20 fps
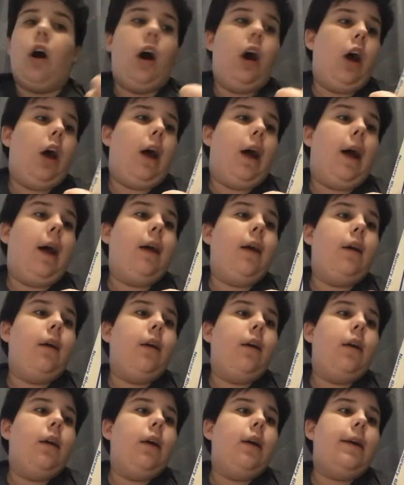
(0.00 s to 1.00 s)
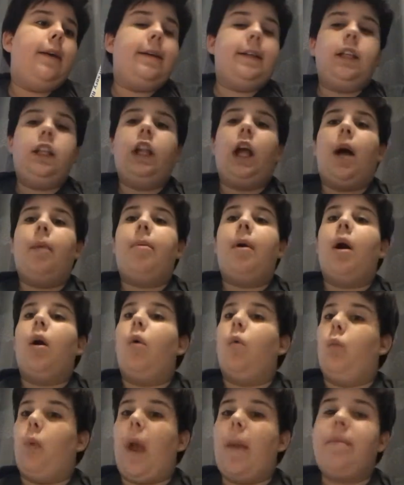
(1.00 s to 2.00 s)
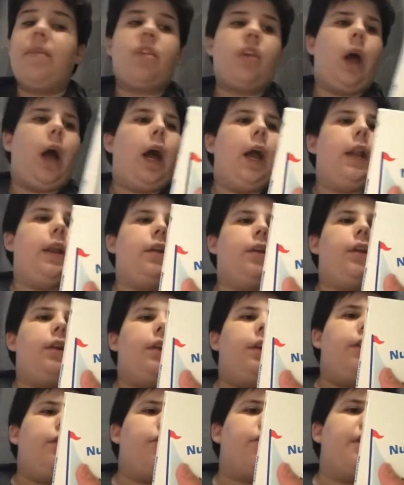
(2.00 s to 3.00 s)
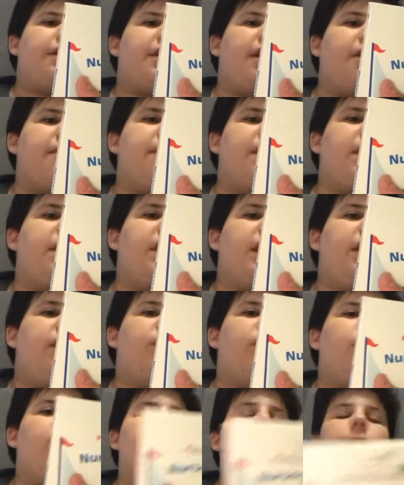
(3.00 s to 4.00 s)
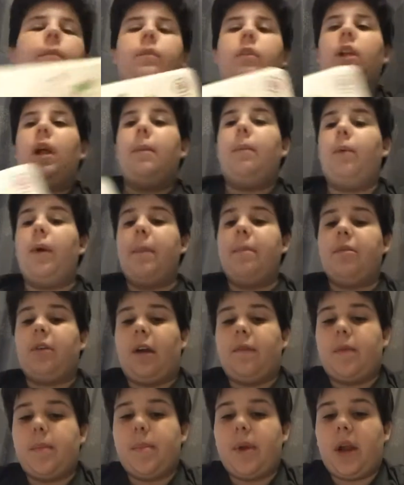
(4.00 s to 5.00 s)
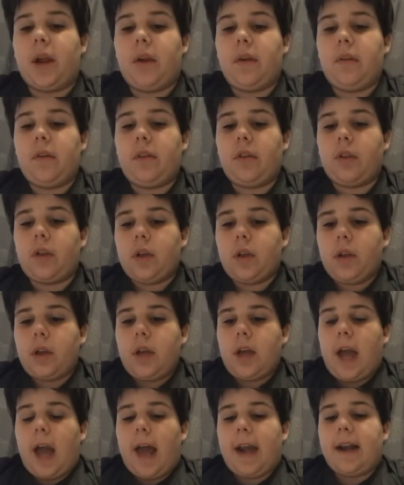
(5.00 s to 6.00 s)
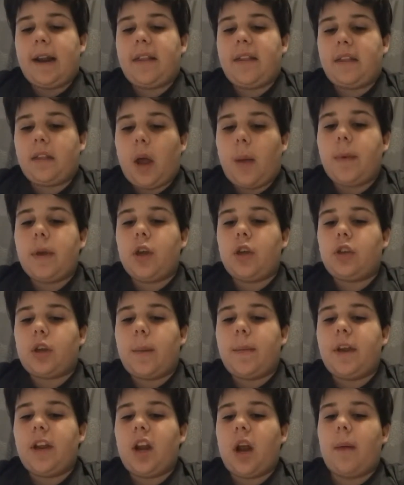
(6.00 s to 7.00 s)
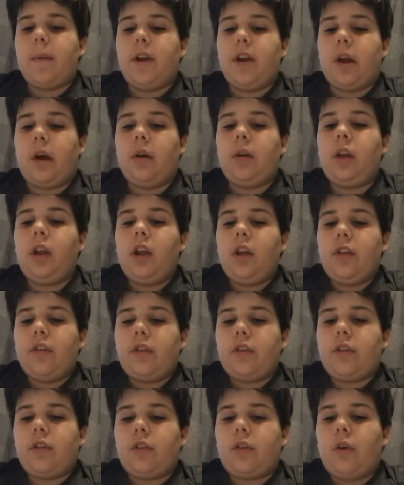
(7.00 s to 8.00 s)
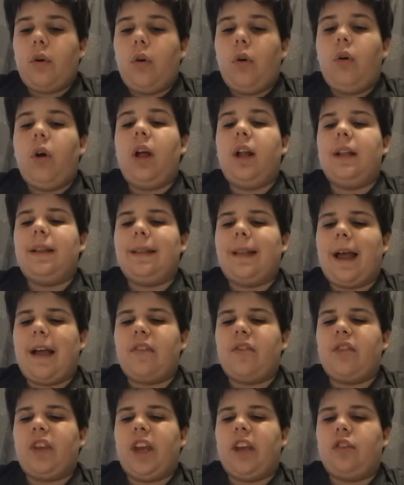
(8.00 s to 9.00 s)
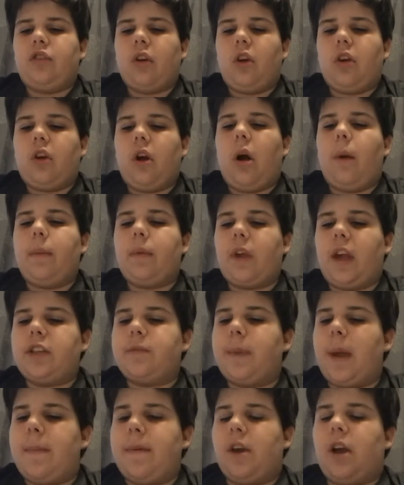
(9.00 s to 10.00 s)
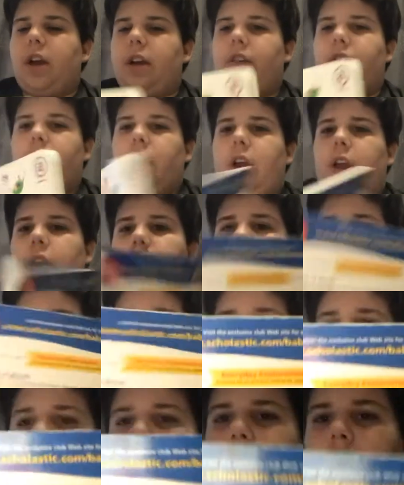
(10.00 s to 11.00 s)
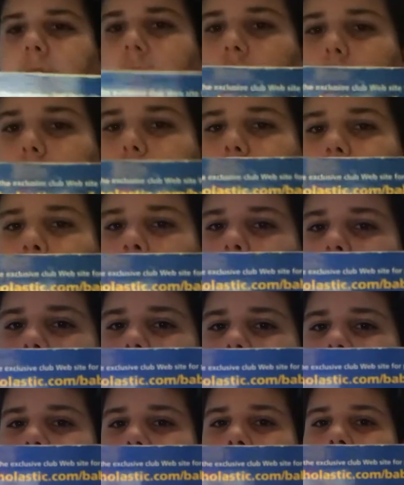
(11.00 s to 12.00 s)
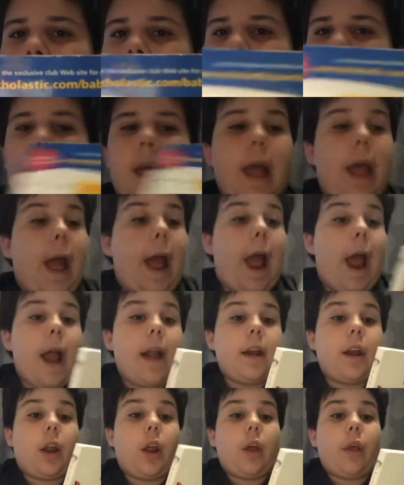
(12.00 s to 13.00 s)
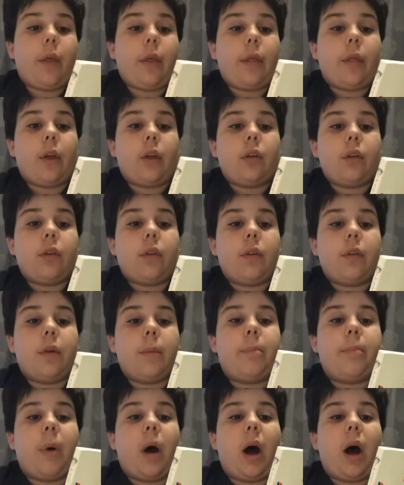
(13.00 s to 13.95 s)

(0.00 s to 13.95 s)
a club website. So it says visit the exclusive club website for parents. And it's www.schoollifesick.com slash baby Einstein. You go pause right there. And the, the